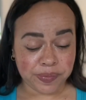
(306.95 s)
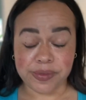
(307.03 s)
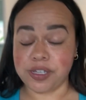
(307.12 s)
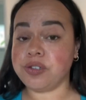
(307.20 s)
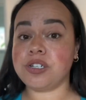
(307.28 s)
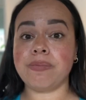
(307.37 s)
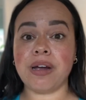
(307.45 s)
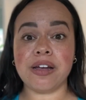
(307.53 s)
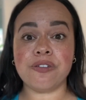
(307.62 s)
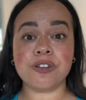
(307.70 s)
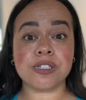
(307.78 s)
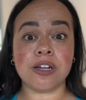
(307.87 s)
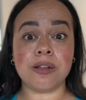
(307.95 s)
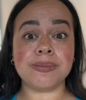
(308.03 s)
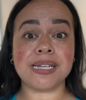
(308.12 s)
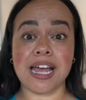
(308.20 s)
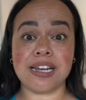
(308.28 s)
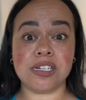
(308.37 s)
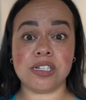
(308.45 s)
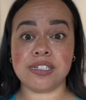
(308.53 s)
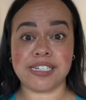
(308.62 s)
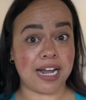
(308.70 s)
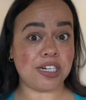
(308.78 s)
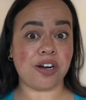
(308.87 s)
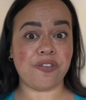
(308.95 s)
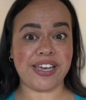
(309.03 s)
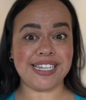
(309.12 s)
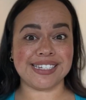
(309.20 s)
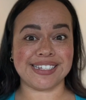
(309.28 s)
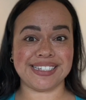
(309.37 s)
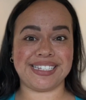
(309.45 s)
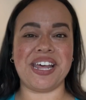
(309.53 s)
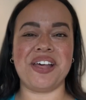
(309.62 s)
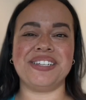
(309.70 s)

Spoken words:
use our MicroSculpt and snatch our faces.